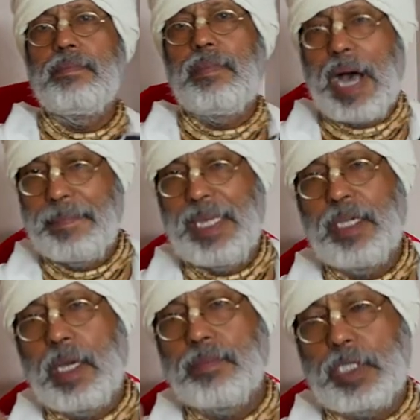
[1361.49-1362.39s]

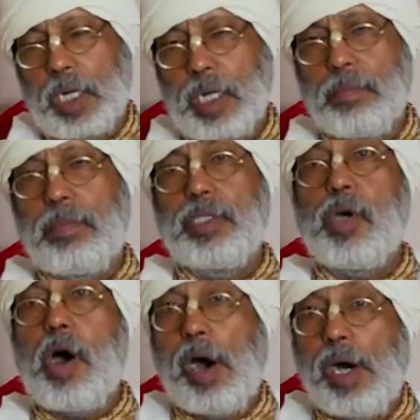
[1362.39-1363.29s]
Mamekam saranam
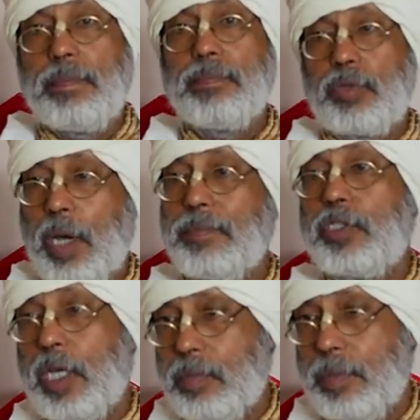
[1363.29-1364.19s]
vajo aham tam
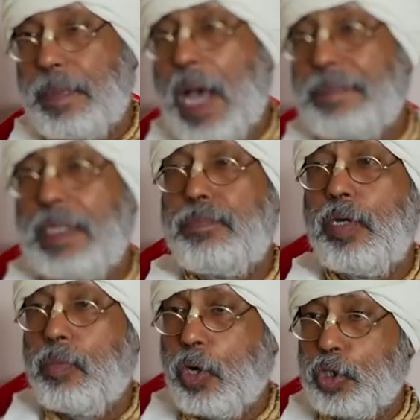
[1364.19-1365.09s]
sarva
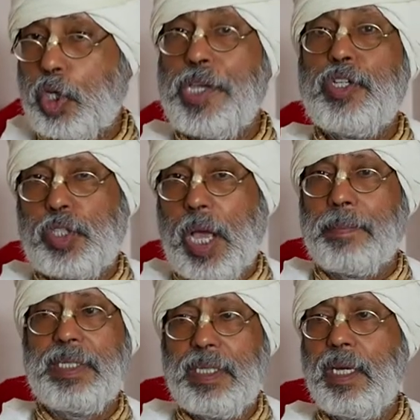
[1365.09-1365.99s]
papibhyo
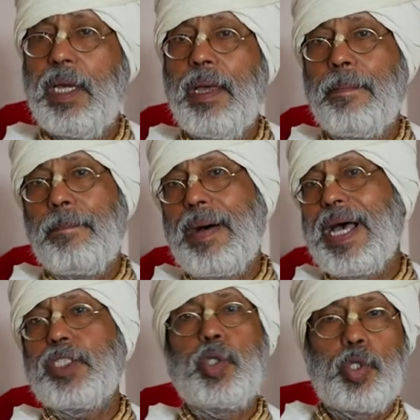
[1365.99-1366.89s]
mokshaishami
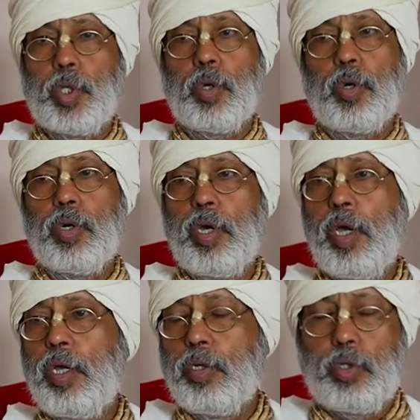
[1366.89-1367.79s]
ma sucho.
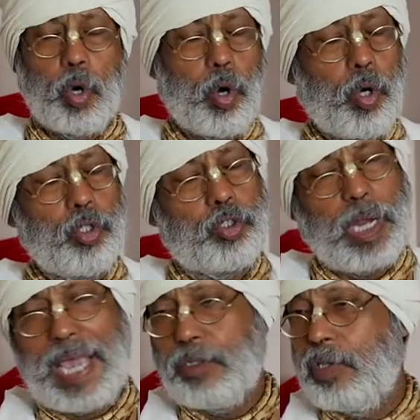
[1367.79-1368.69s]
Don't
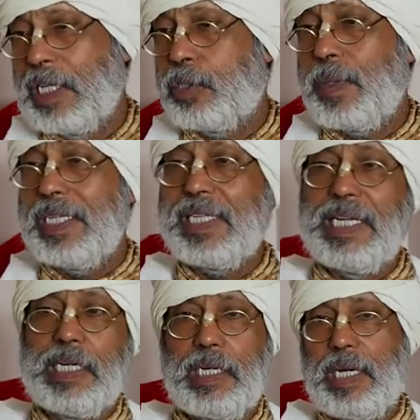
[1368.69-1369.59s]
try to express
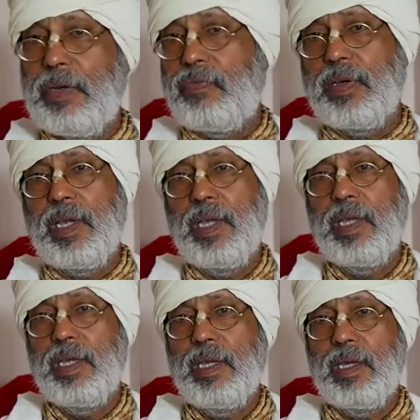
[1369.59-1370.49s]
any grief.
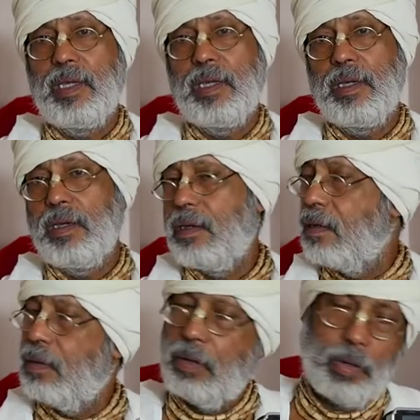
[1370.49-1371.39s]

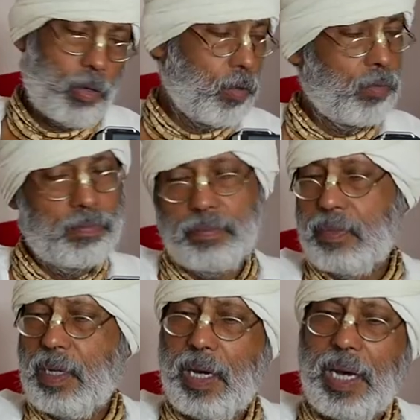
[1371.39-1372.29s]
No.
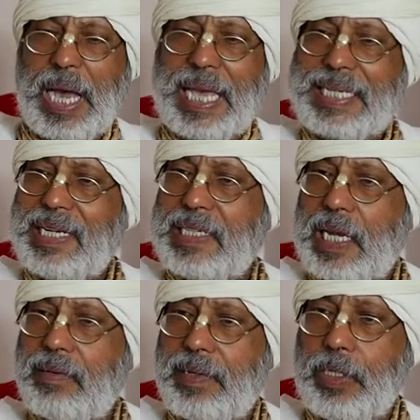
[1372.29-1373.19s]
I can
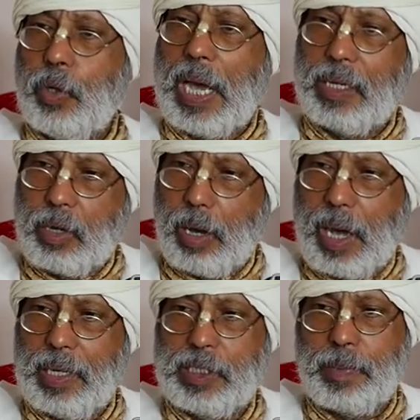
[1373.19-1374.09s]
deliver you.
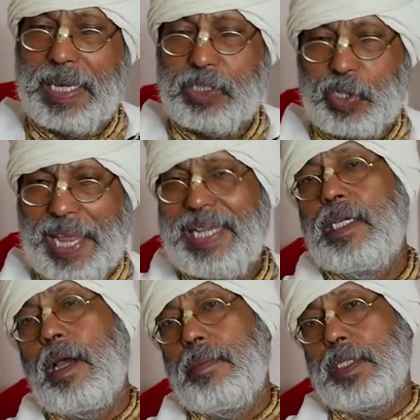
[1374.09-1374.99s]
Uh, it's my
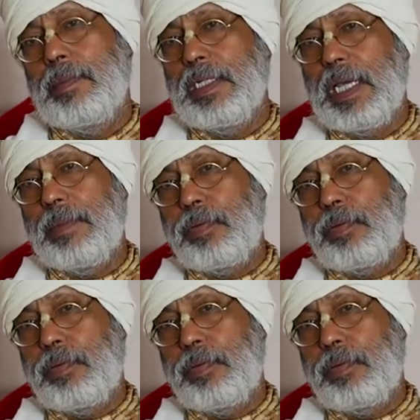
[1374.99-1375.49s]
standing commitment. I